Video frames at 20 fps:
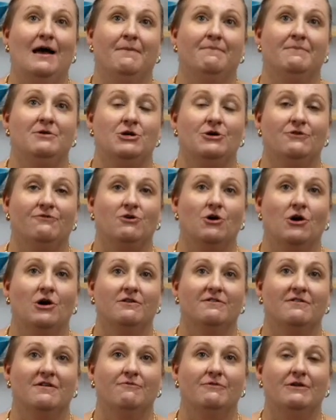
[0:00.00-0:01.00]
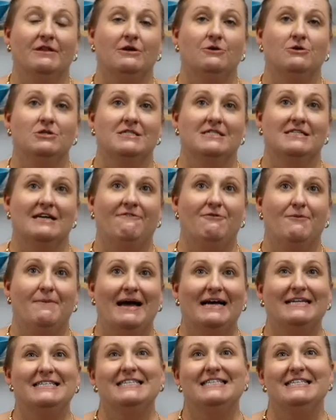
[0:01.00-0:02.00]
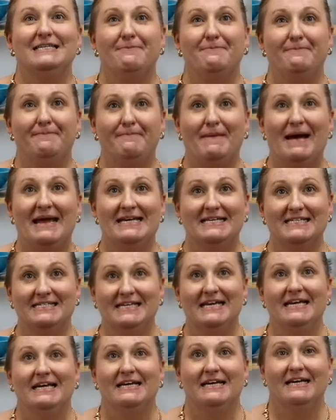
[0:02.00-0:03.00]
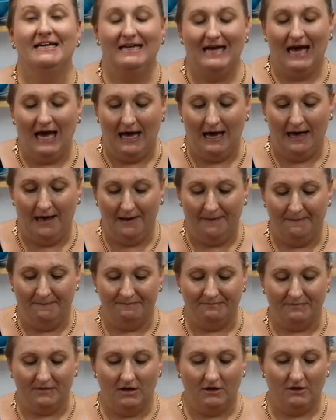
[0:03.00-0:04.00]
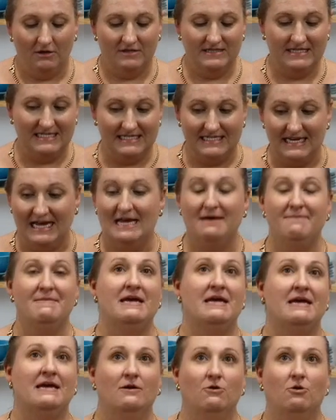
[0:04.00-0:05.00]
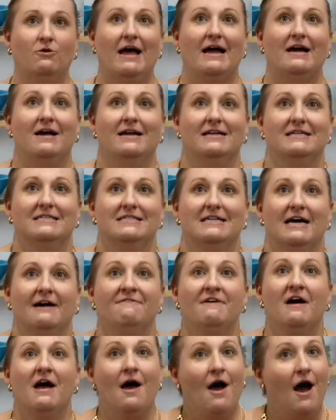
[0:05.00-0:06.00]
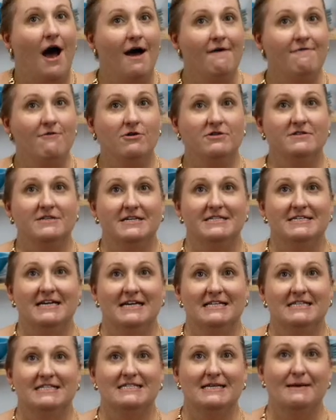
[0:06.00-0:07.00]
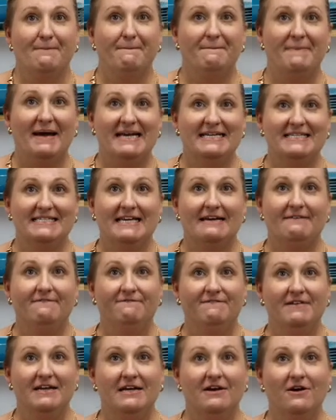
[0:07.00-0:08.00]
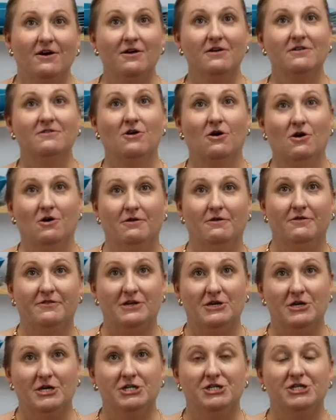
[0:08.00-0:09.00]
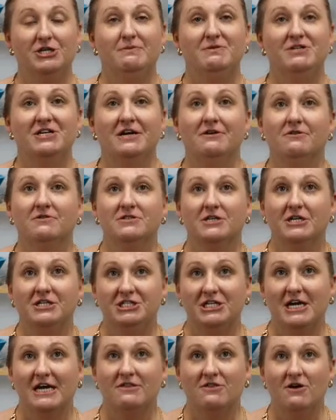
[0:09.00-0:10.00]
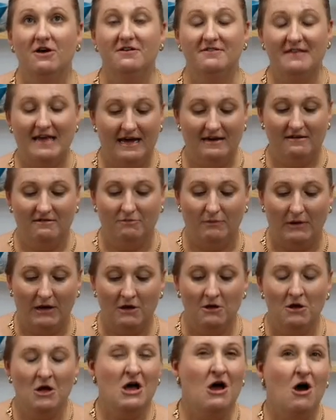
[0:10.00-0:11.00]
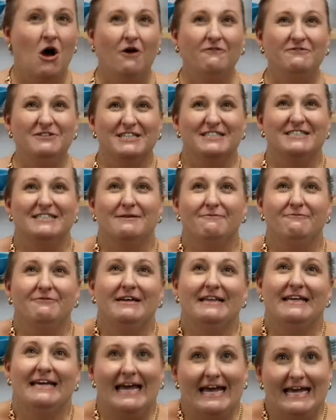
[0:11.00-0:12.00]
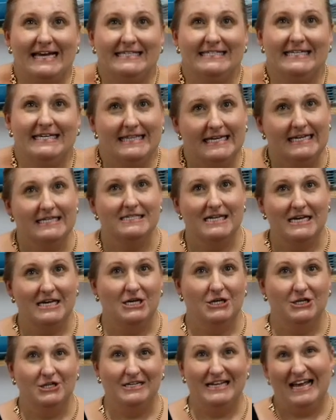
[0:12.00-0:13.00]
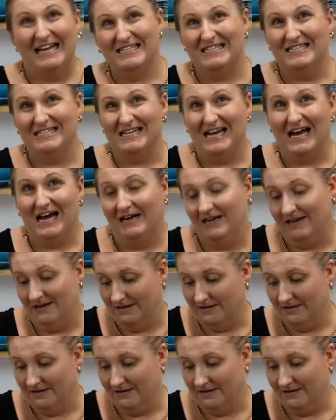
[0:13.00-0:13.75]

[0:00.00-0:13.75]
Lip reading: you've got some really good stuff about just your basic steaming and all that kind of stuff. I've also done some basic videos on the YouTube channel, so check those out as well, of just some really easy things that you can get started